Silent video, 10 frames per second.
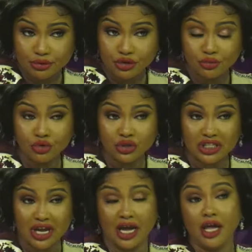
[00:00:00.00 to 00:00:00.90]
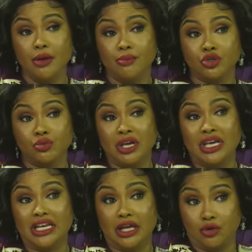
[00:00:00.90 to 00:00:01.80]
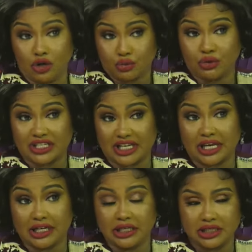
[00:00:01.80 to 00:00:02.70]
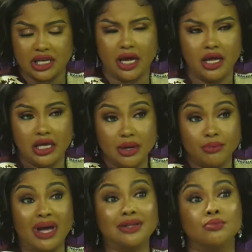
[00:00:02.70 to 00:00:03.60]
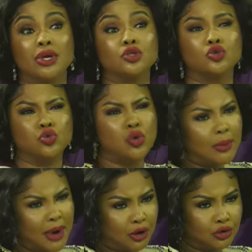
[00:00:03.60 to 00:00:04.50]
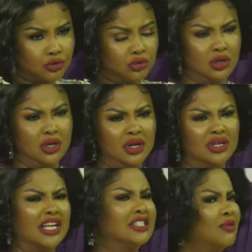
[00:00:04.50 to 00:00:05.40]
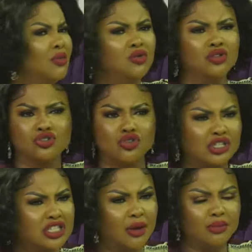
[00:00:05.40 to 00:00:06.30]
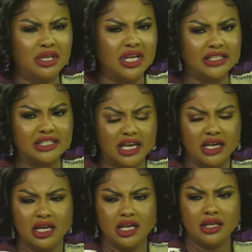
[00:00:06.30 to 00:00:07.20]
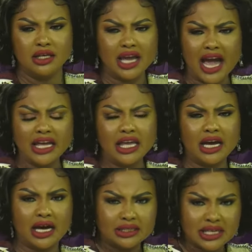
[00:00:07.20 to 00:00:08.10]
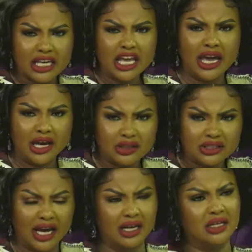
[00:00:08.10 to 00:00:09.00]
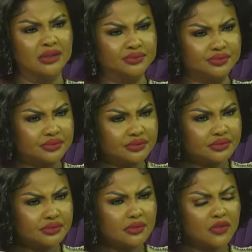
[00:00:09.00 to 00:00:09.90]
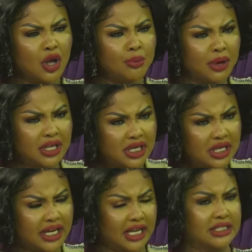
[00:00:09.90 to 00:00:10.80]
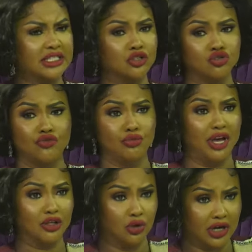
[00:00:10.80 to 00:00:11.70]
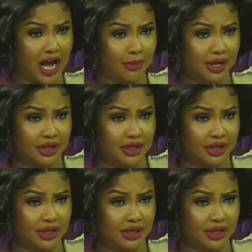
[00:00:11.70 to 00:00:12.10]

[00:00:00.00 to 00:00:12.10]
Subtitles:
mu enti na mesme ye the gospel sector ni enti na matme to amount na se me wo social media se ya ye kasa ye elder penyini ya na se so fu bi atoka amani